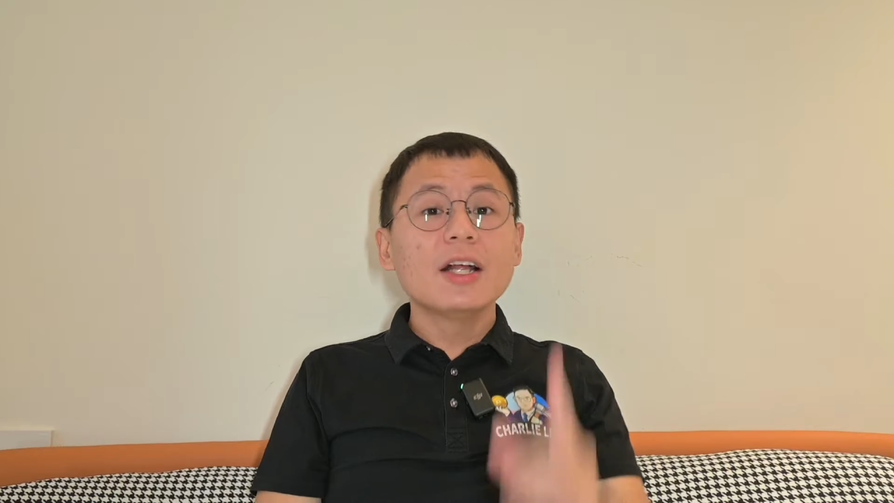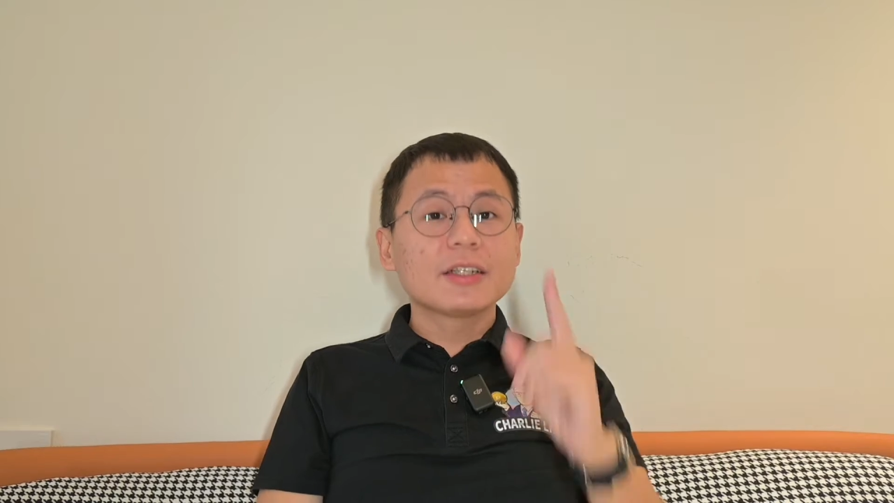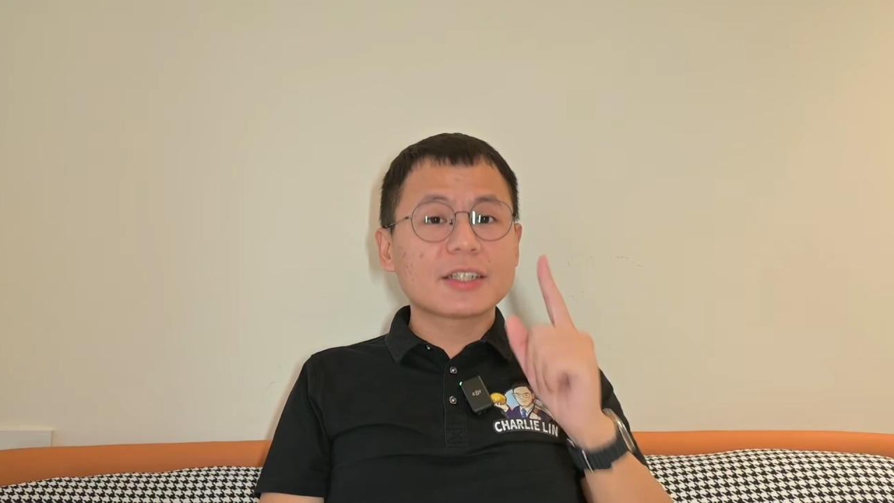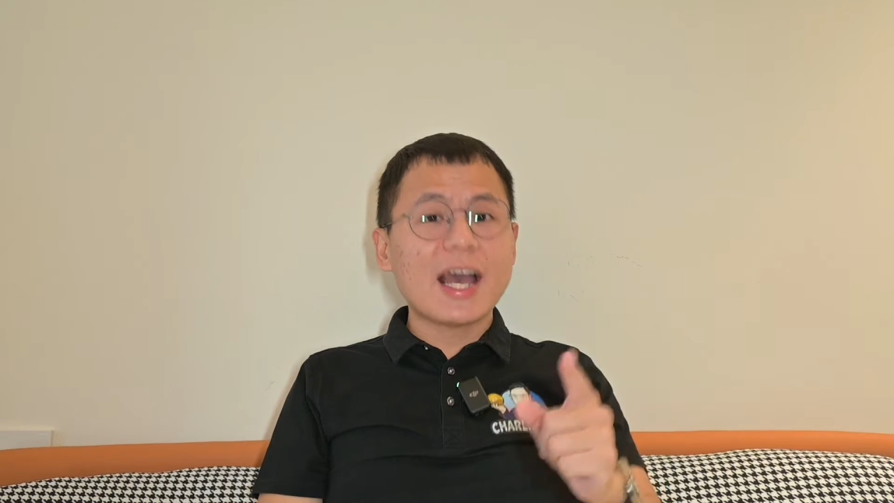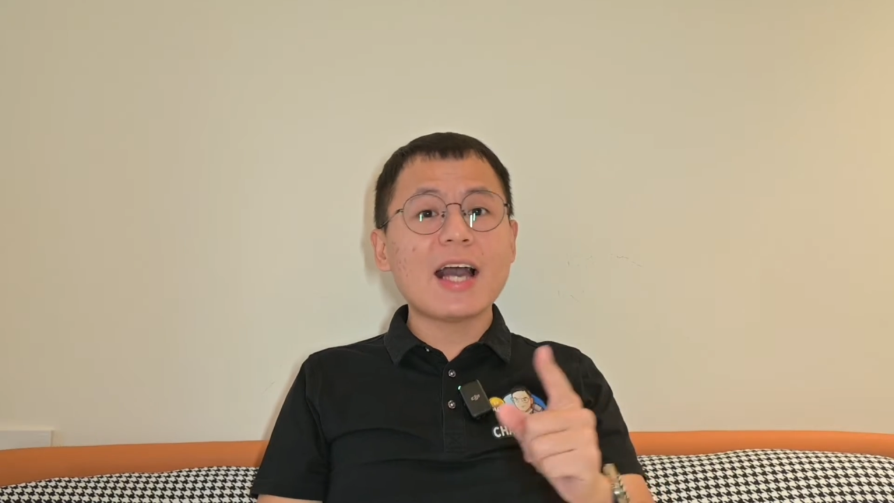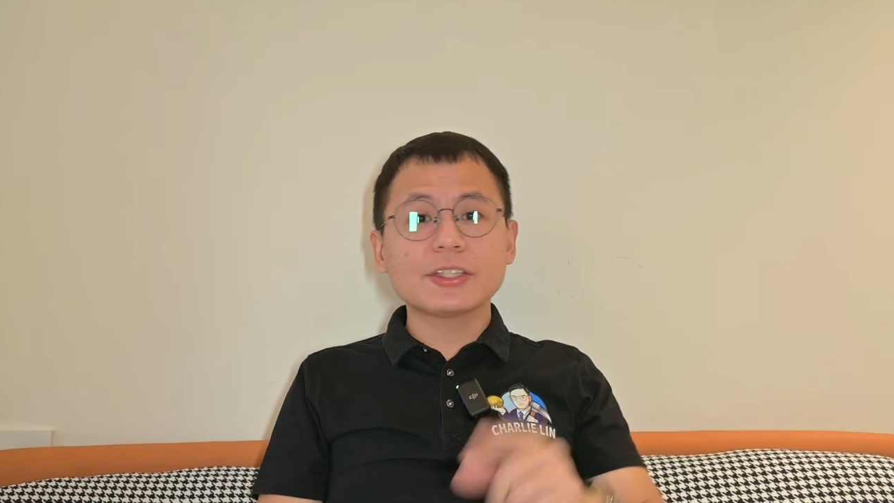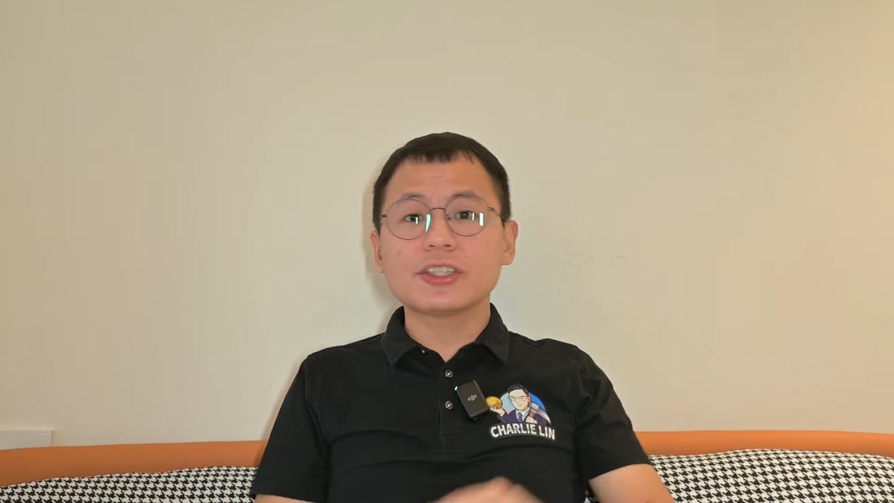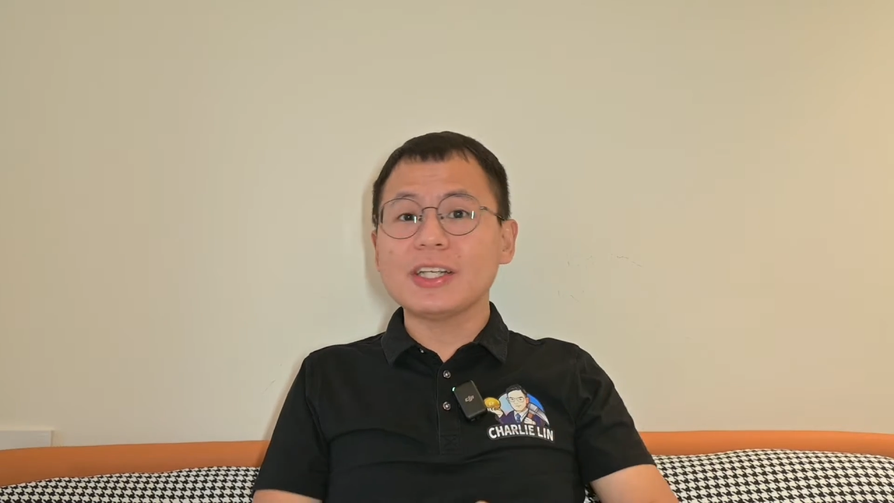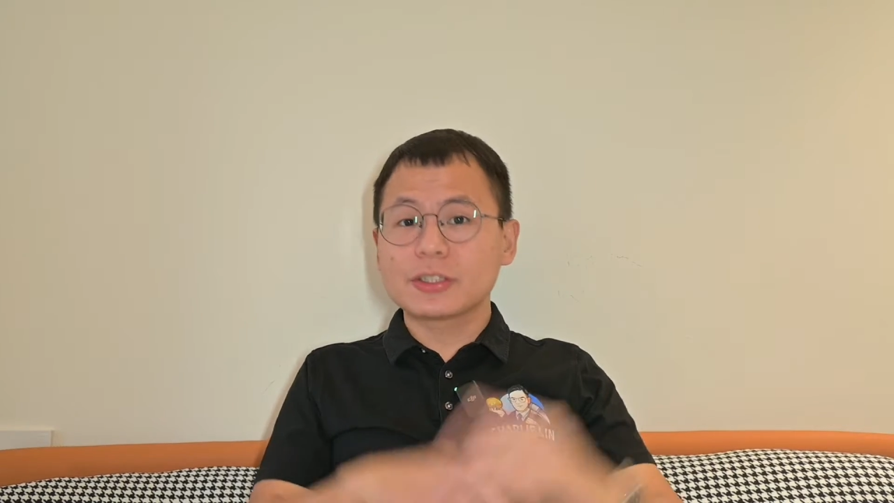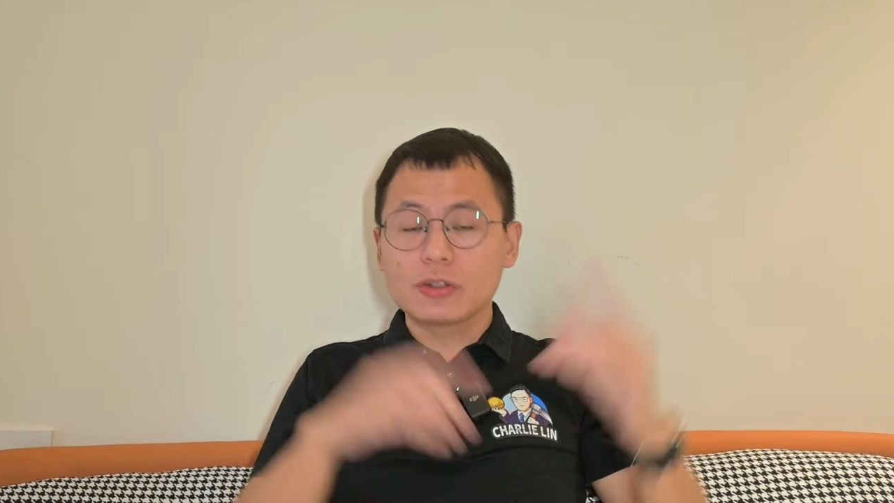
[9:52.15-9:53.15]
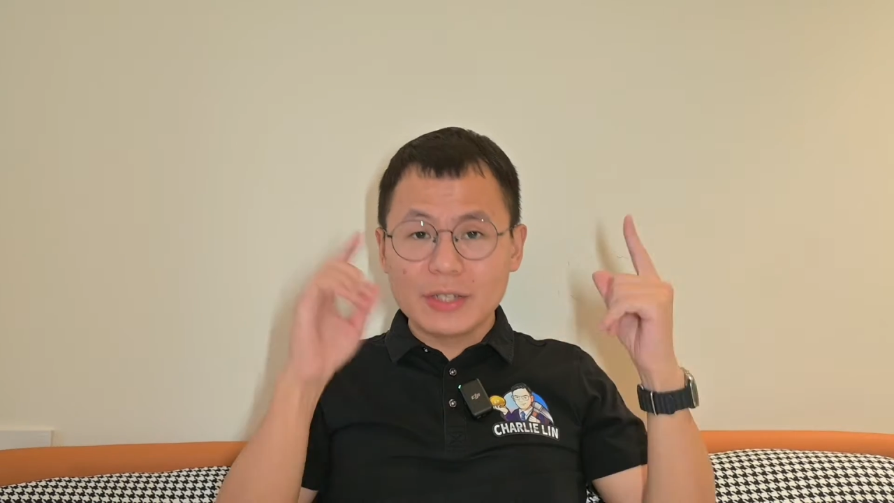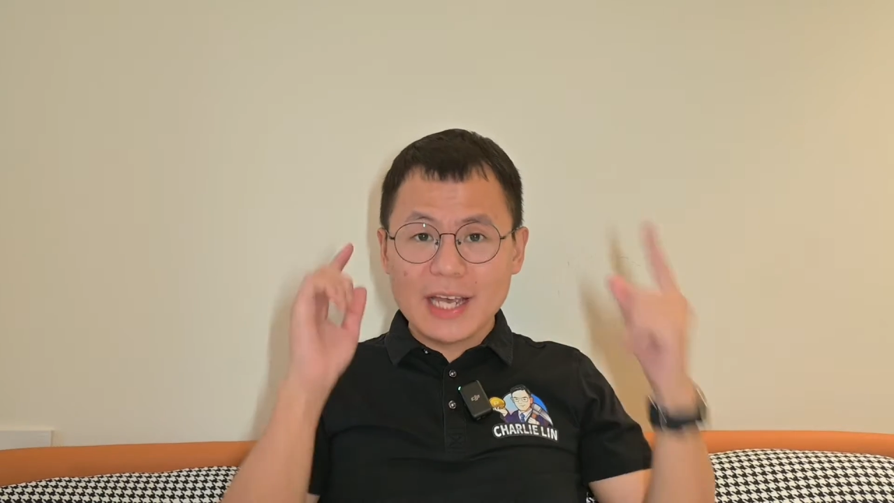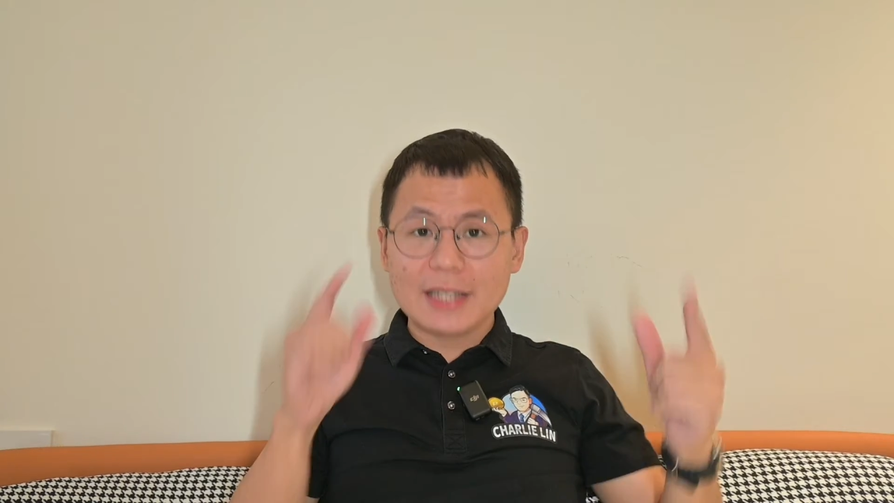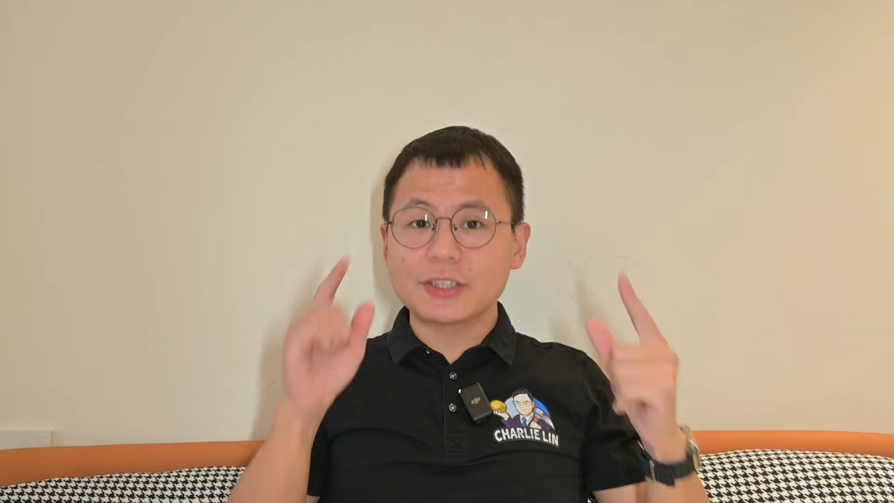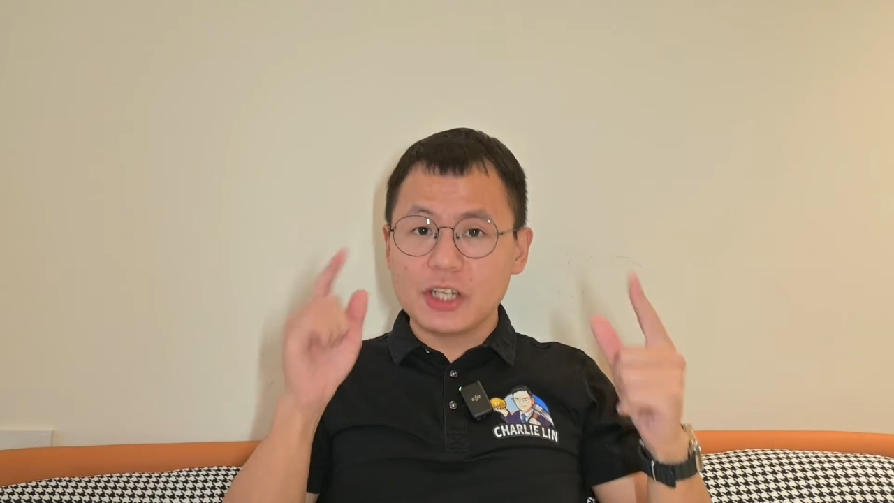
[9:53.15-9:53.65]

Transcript: The catch is to get